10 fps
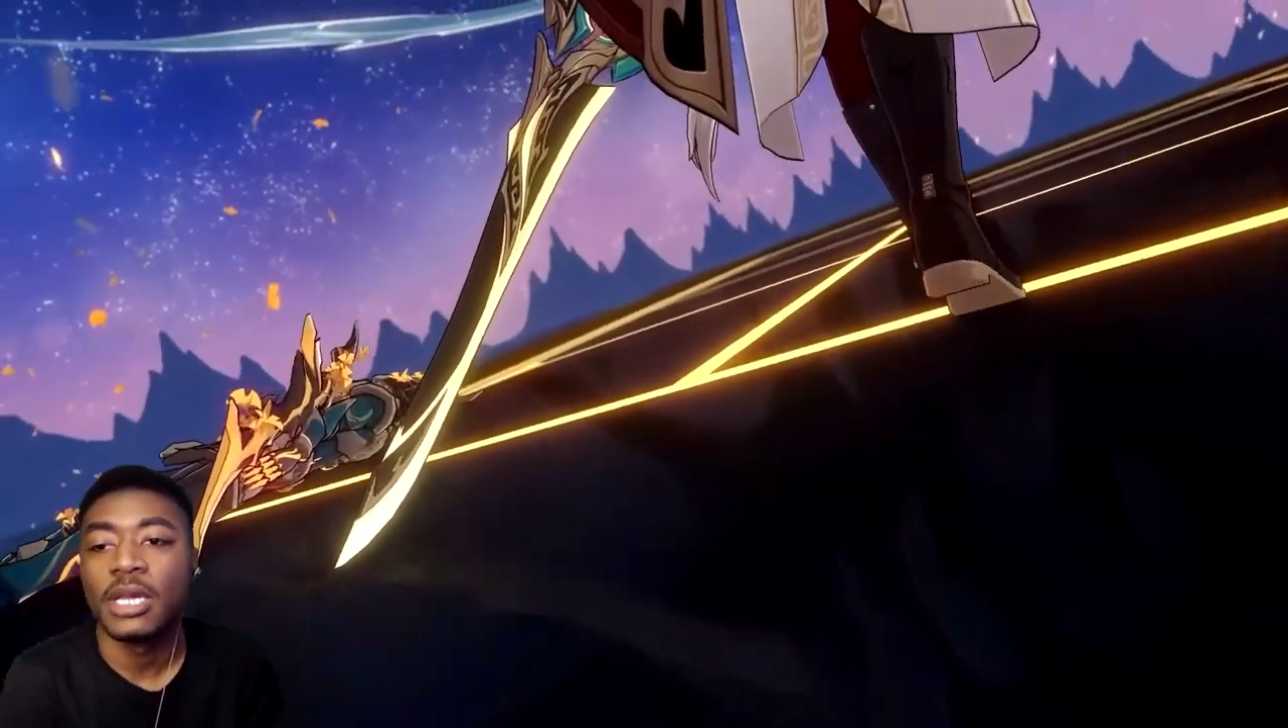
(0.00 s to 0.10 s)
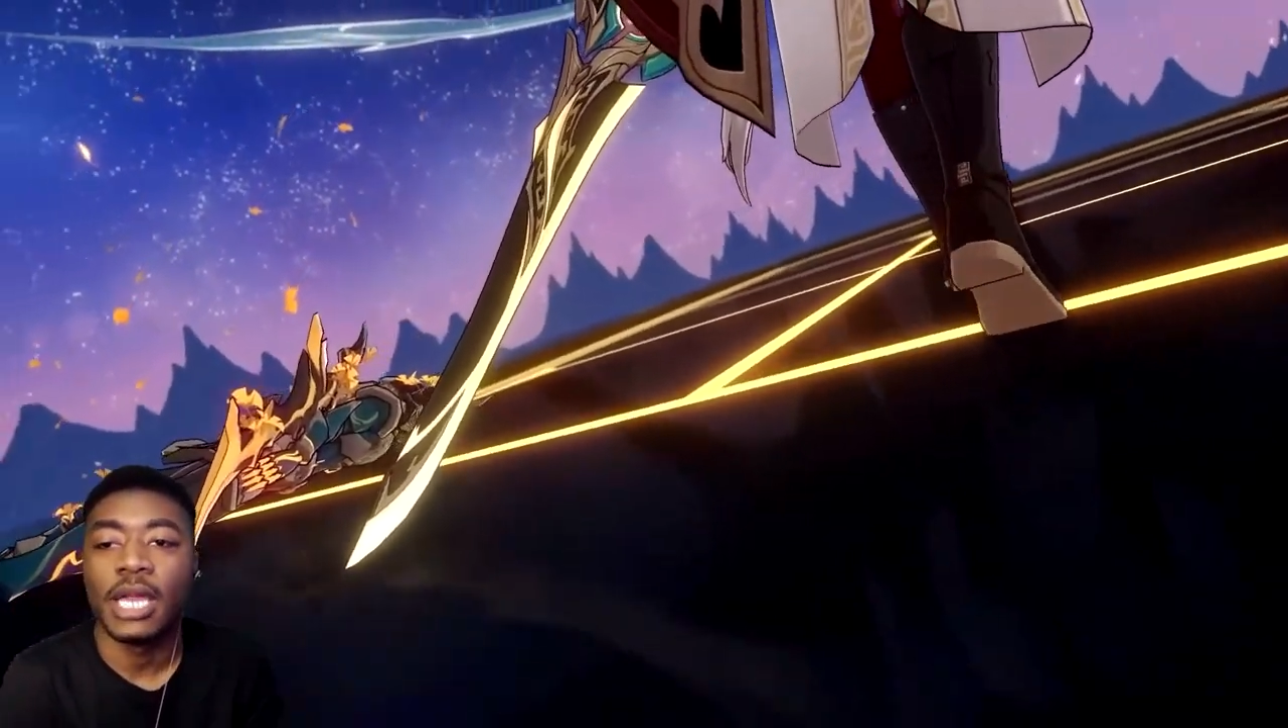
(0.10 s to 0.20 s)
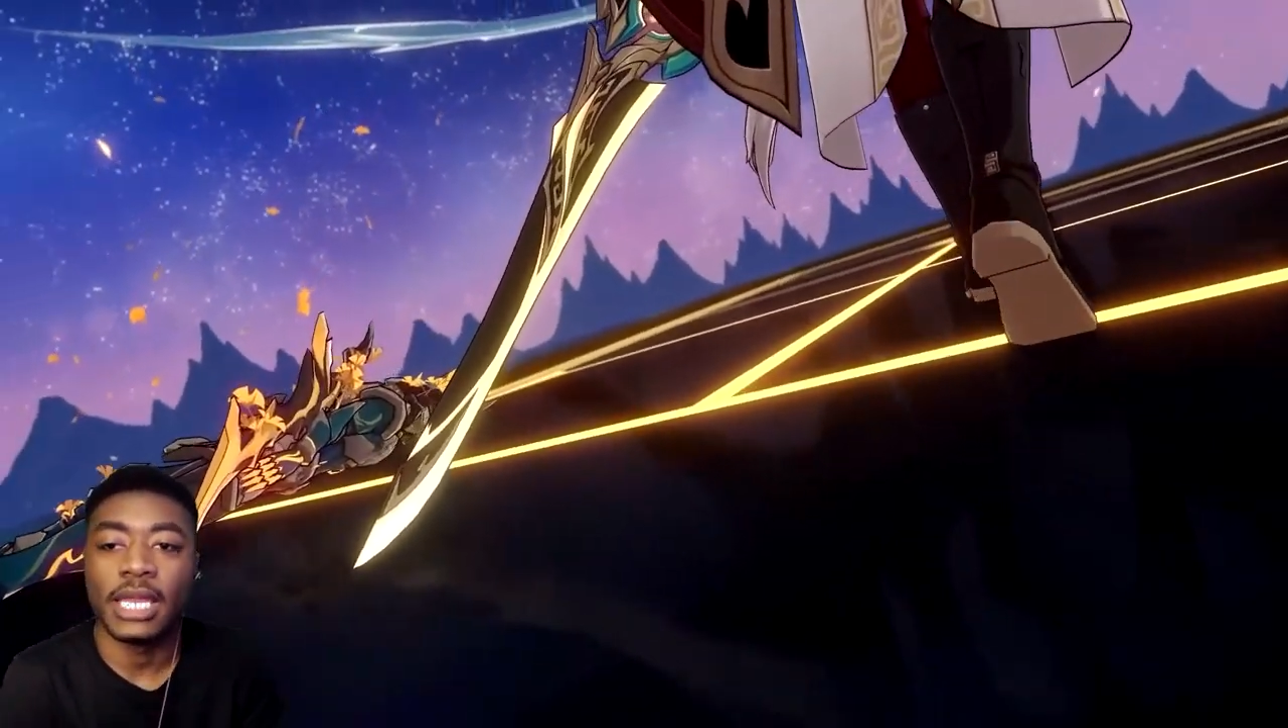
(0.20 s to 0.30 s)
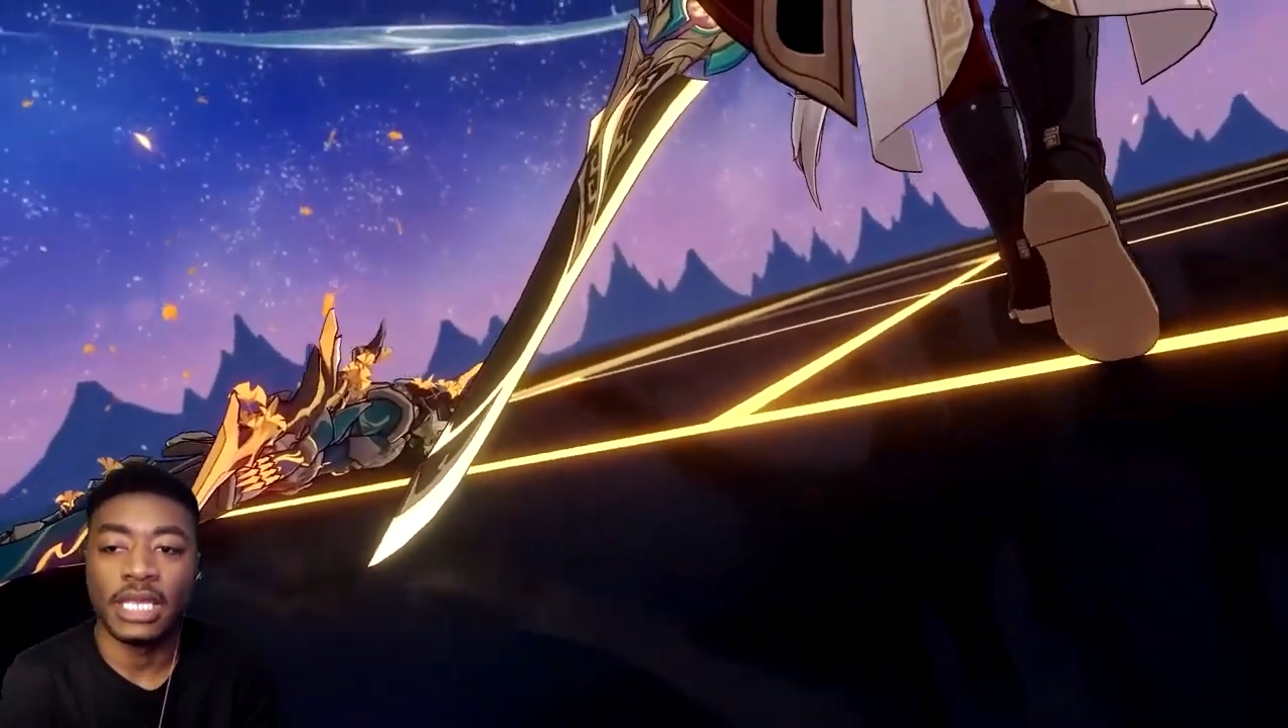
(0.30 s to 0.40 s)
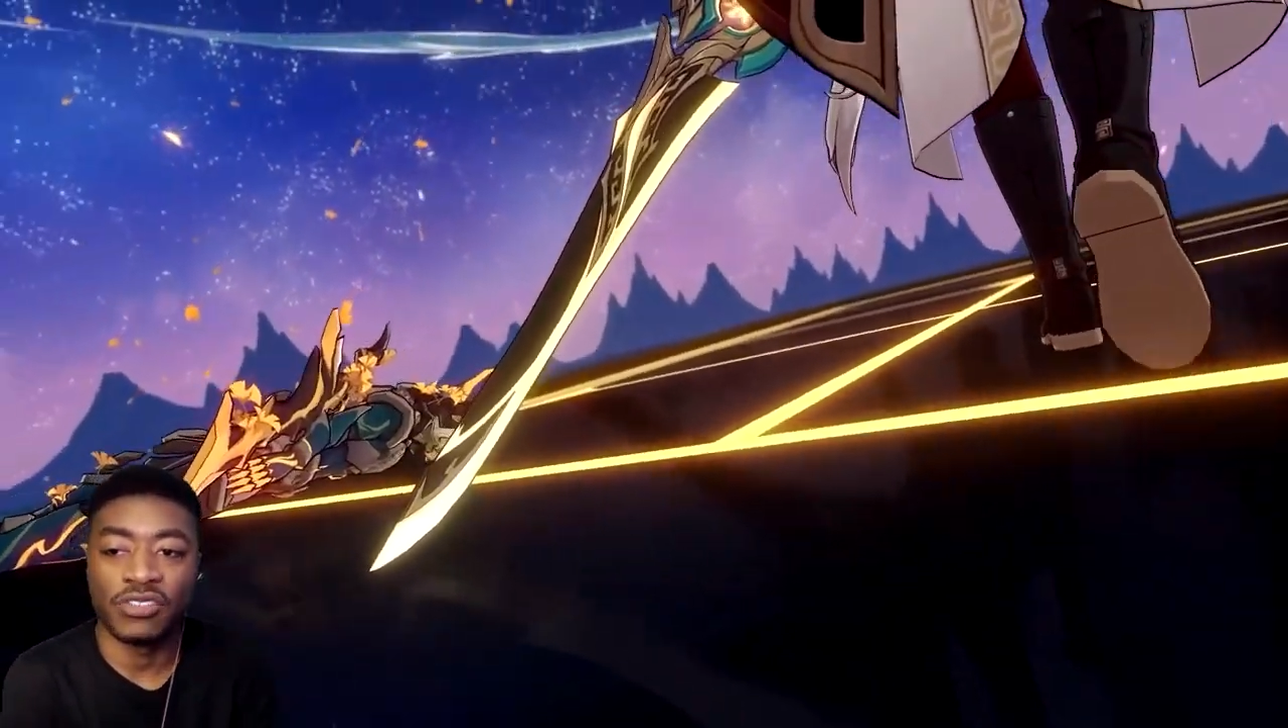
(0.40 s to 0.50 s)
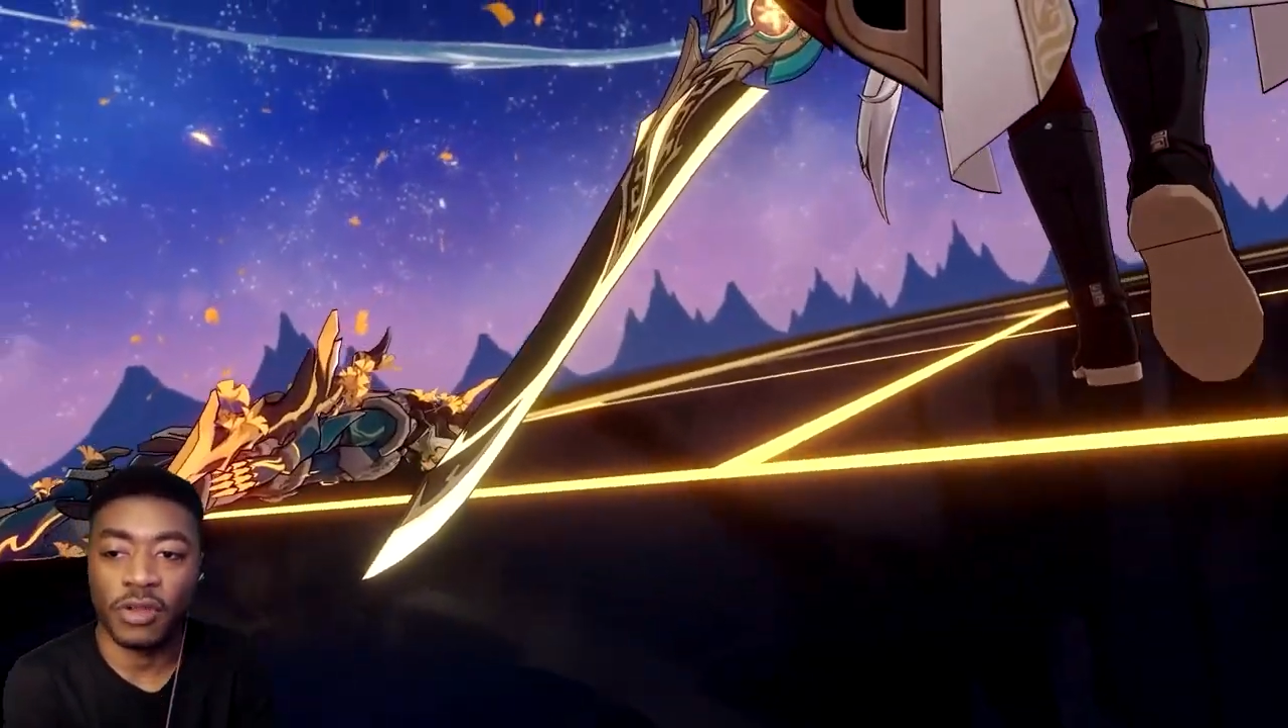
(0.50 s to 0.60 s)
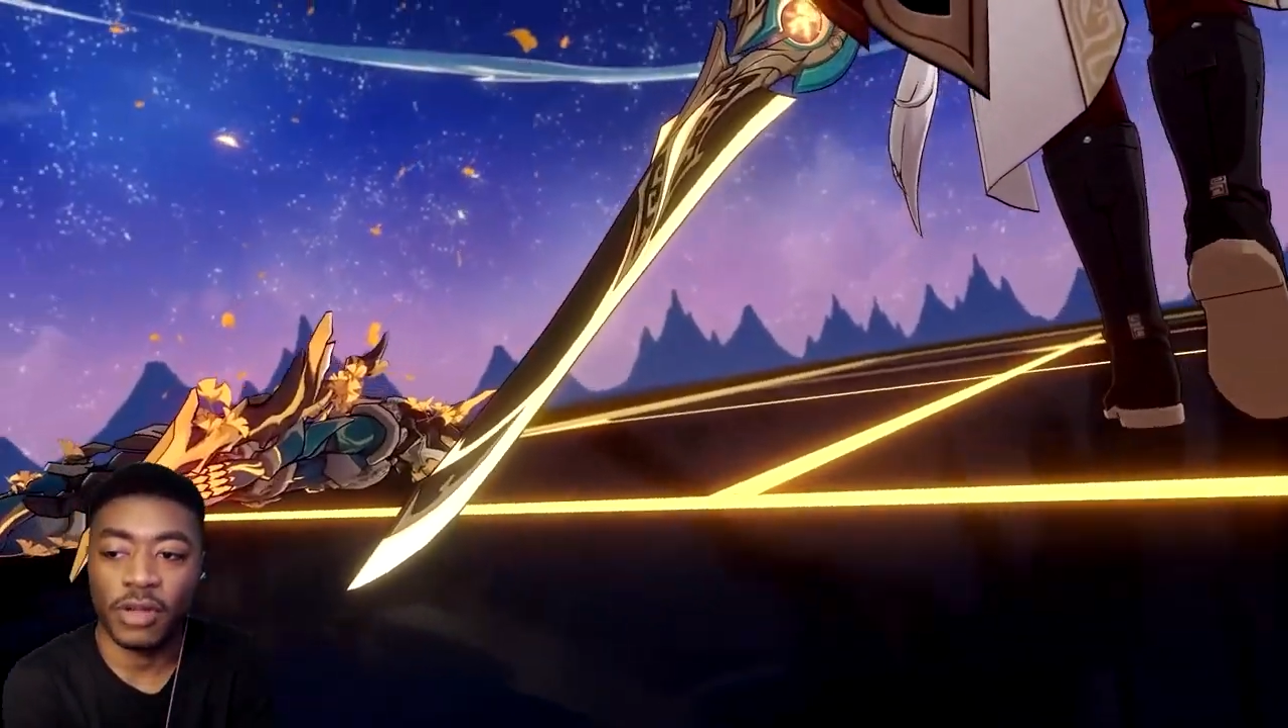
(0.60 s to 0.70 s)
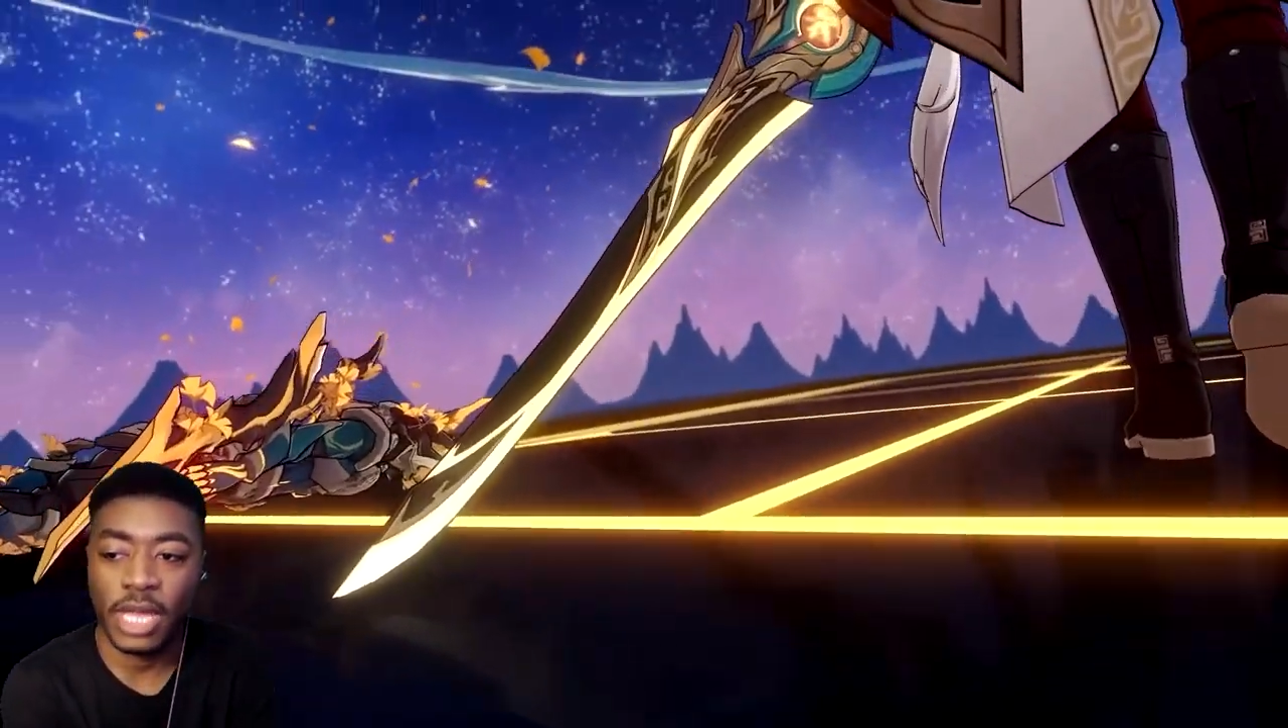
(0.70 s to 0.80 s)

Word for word: and he's very